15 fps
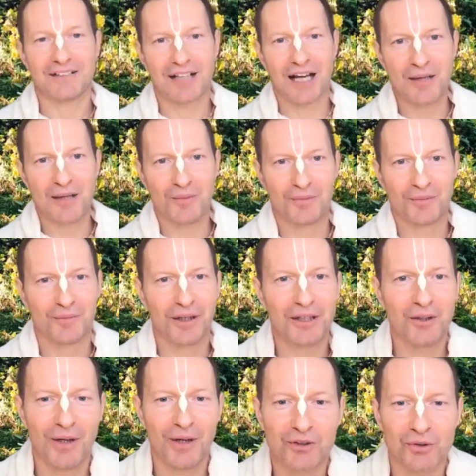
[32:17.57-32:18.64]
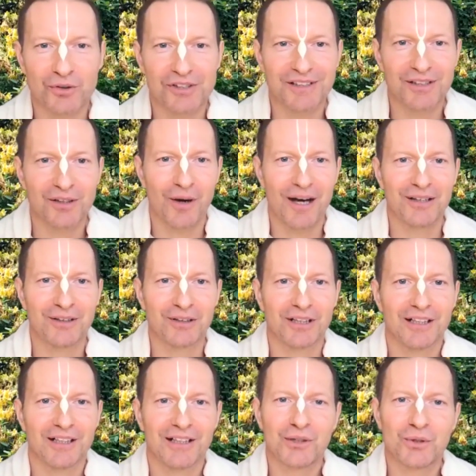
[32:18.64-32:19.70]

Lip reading: time when you went to see the whale,